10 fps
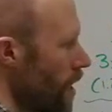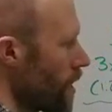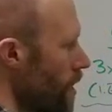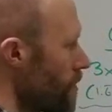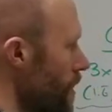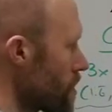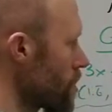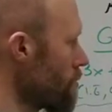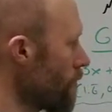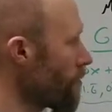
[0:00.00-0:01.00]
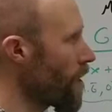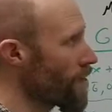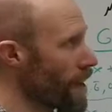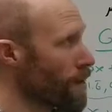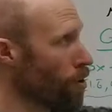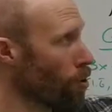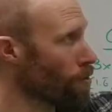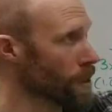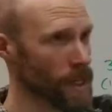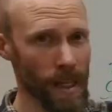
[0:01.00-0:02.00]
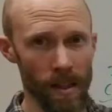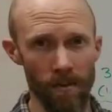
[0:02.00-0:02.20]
If I simplify that, I'm hoping to get the